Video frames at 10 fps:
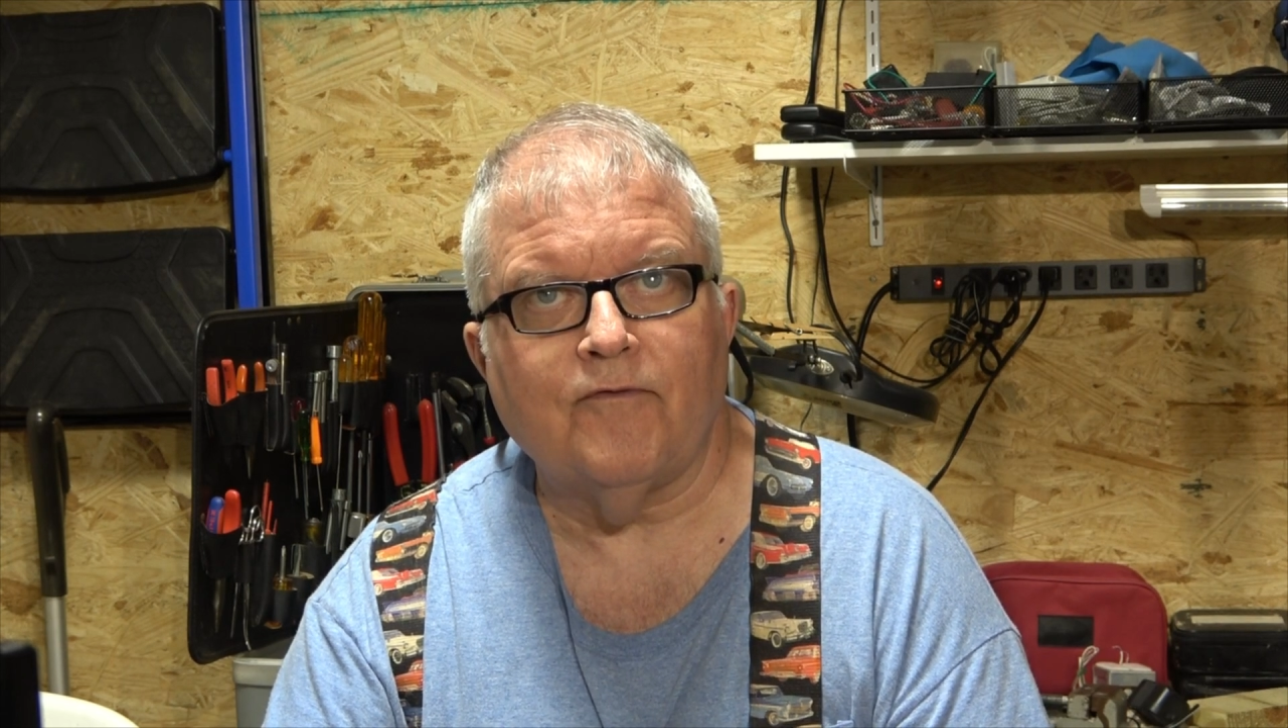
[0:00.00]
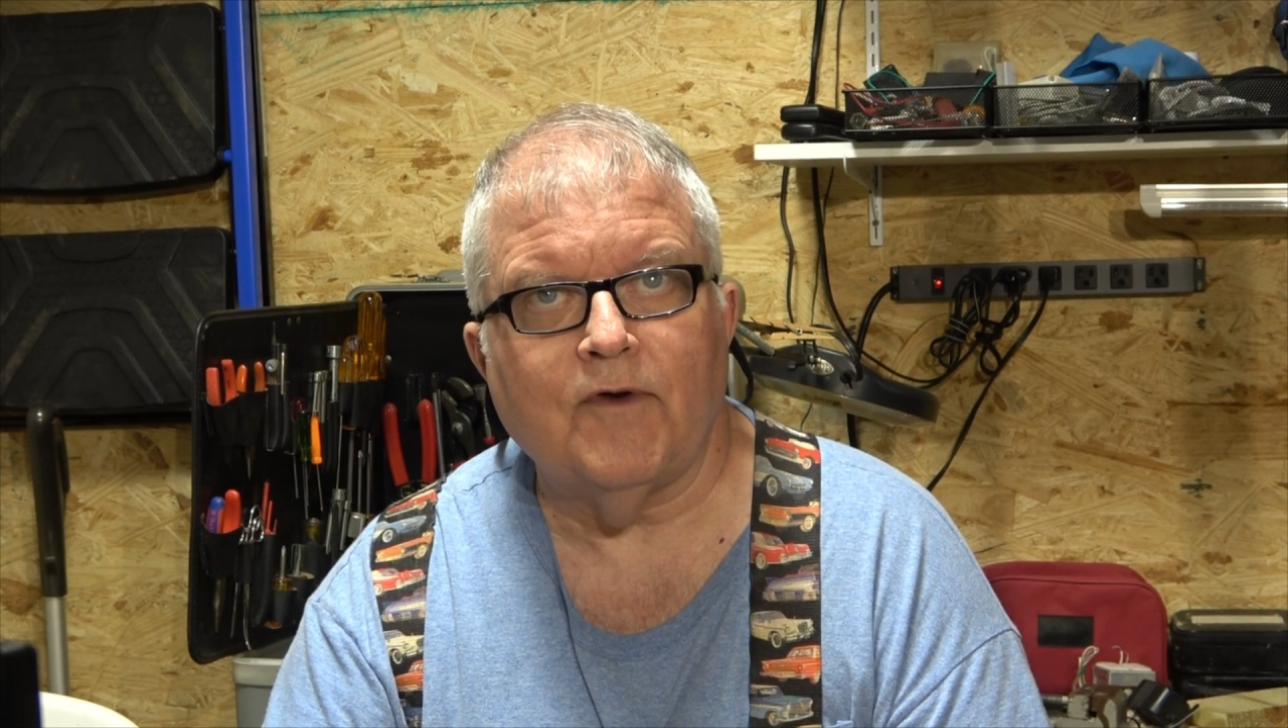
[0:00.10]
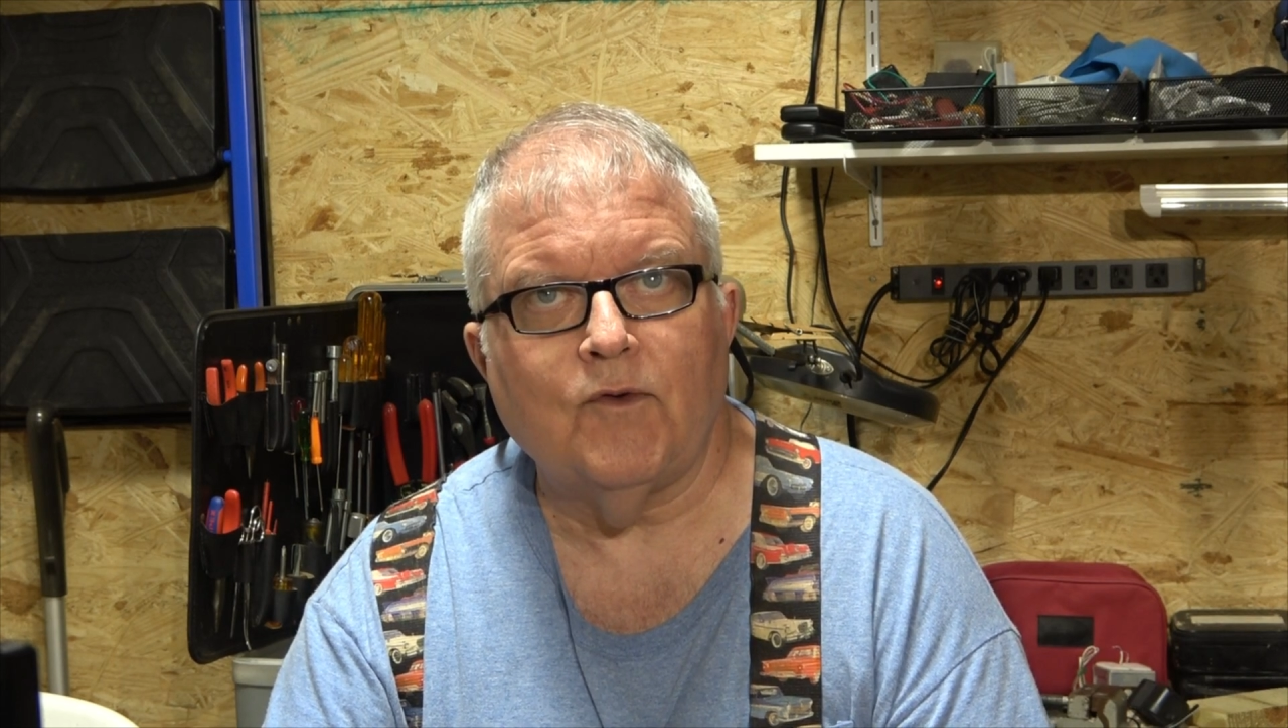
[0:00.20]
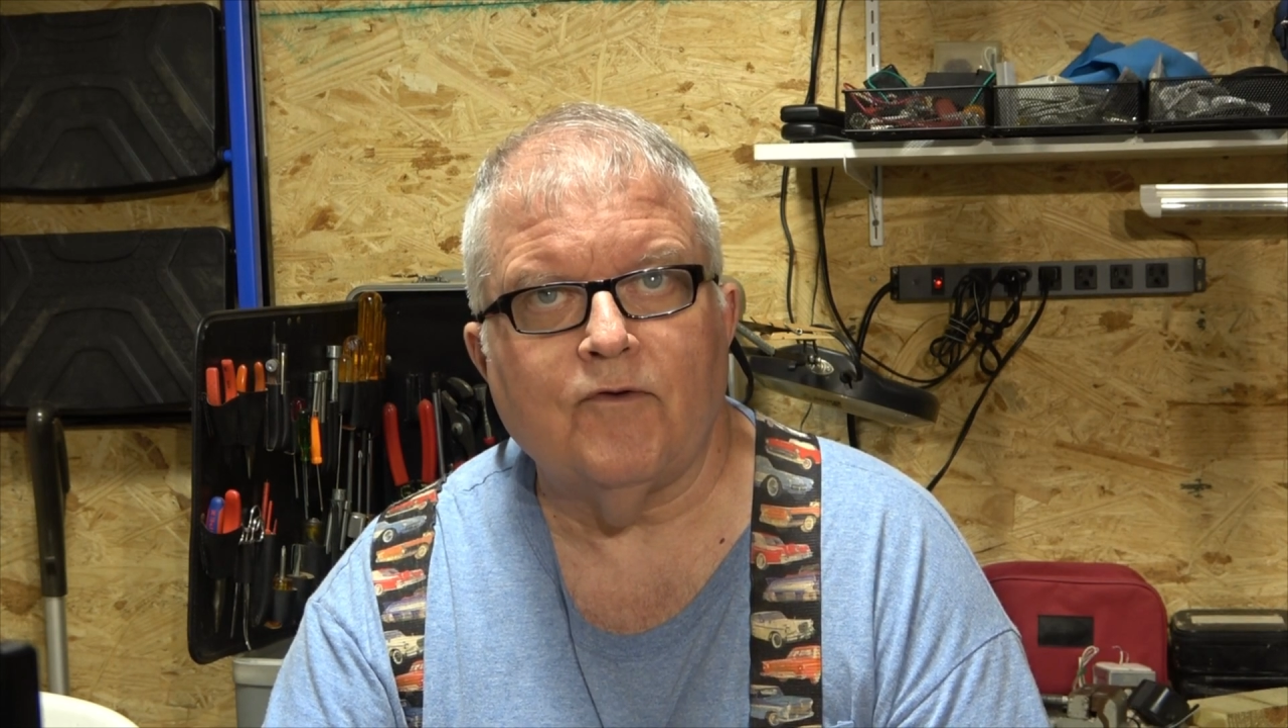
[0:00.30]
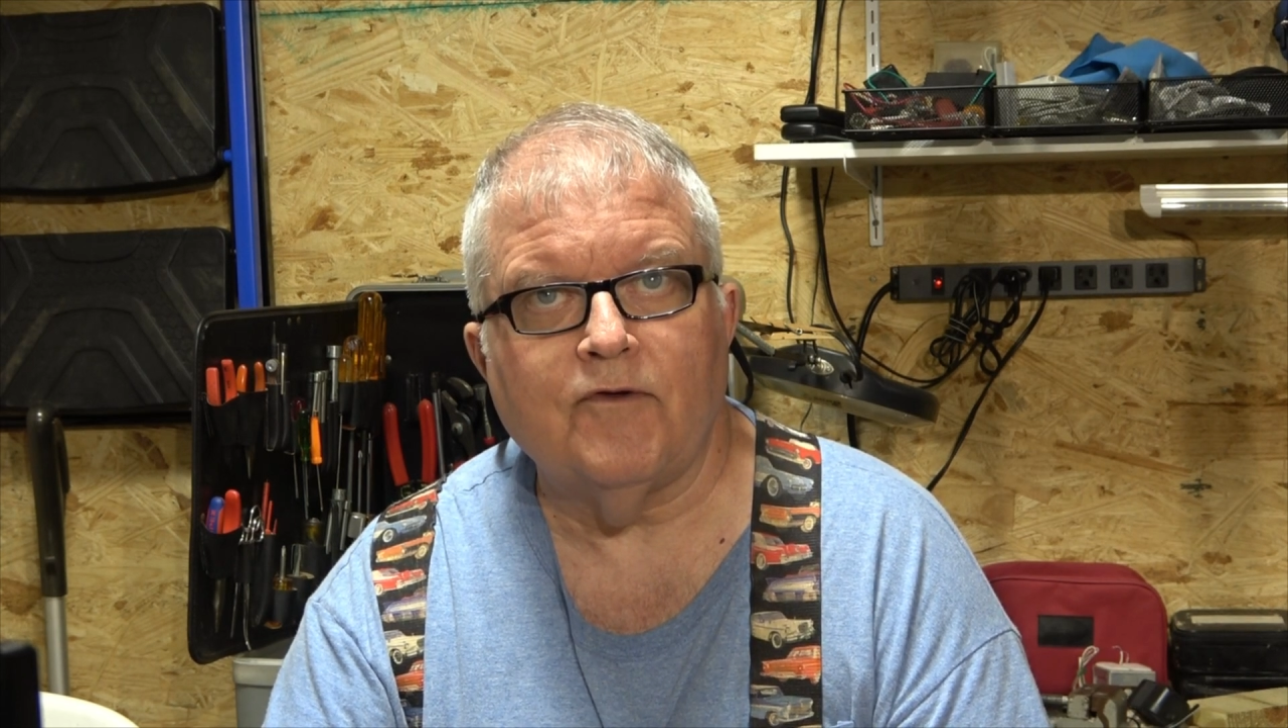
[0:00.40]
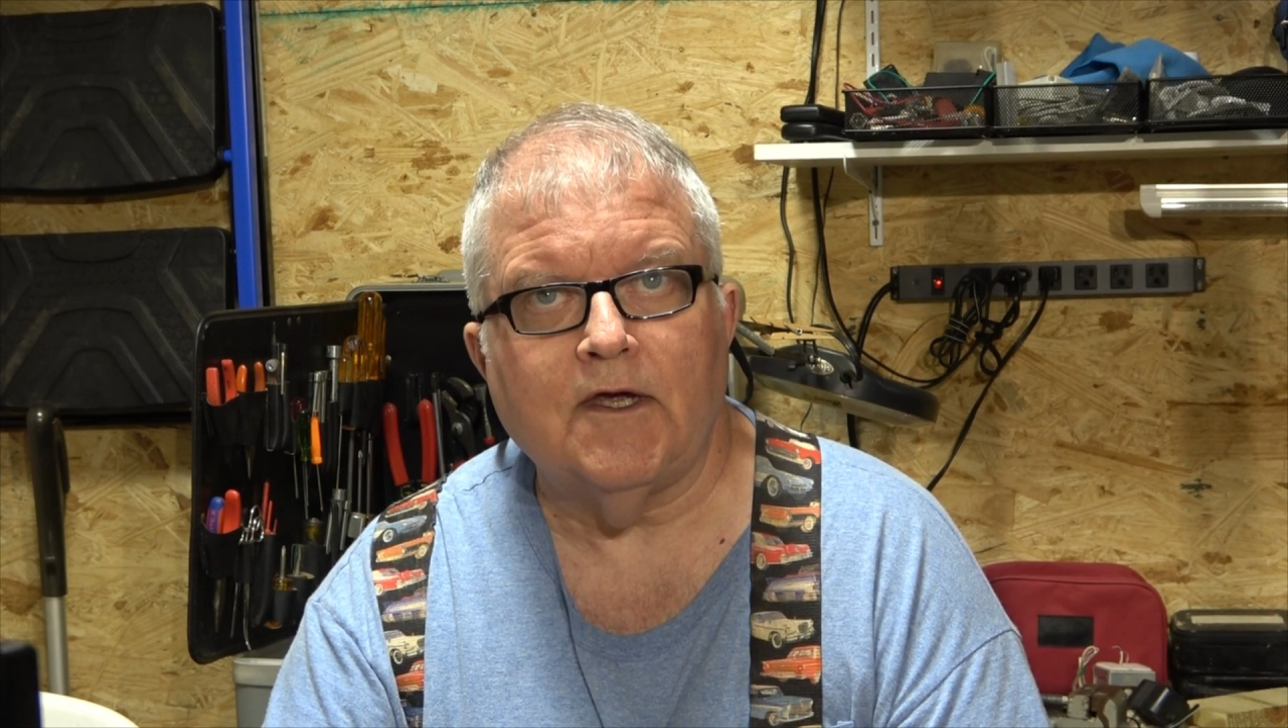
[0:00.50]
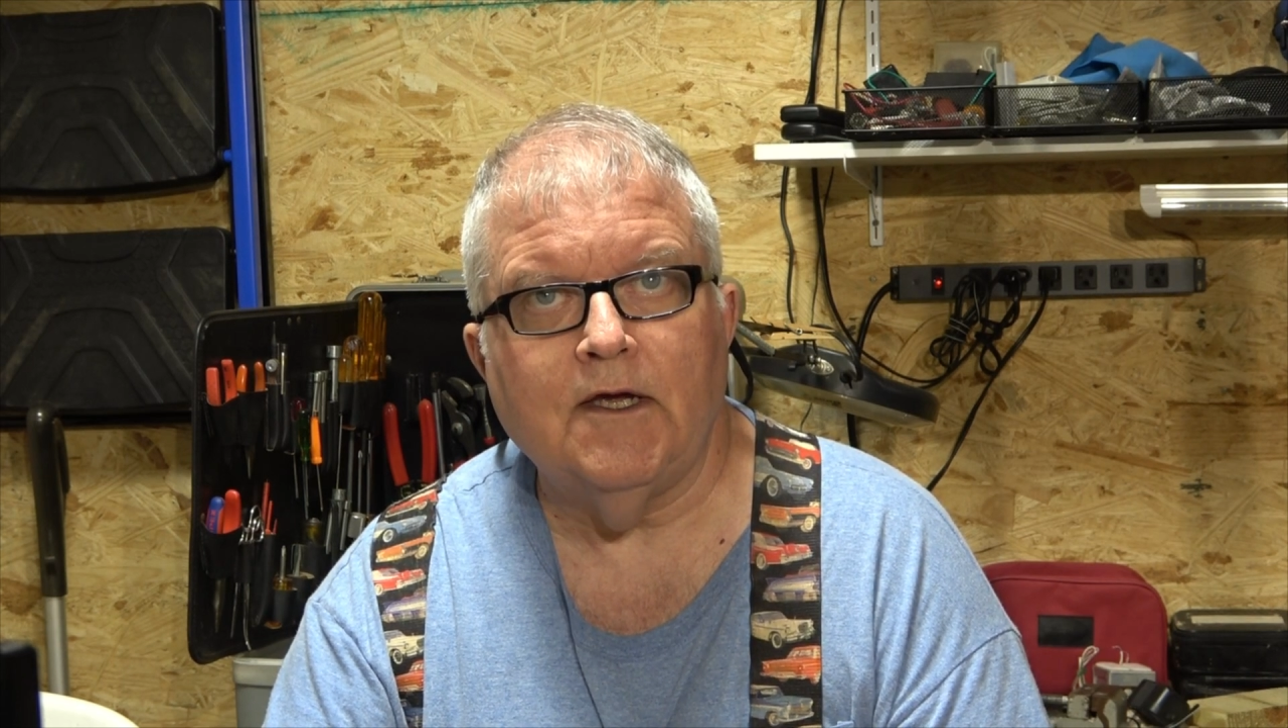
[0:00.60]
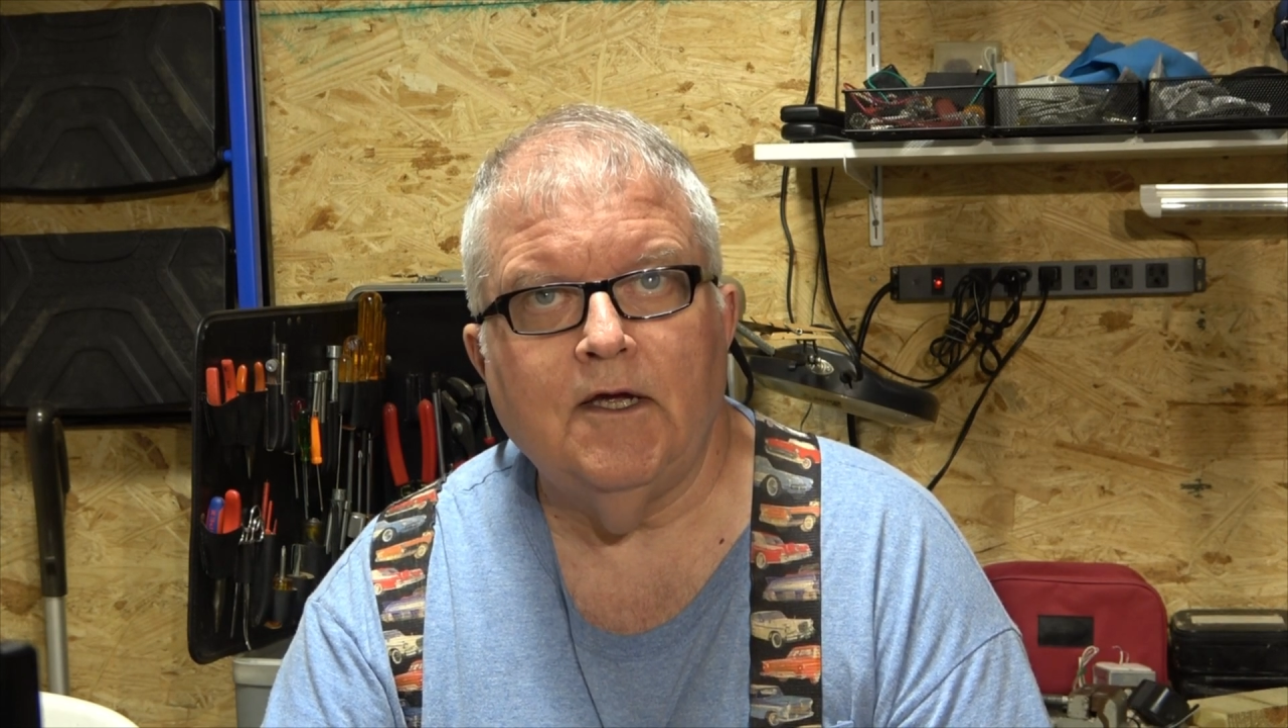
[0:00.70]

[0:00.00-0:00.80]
frequency.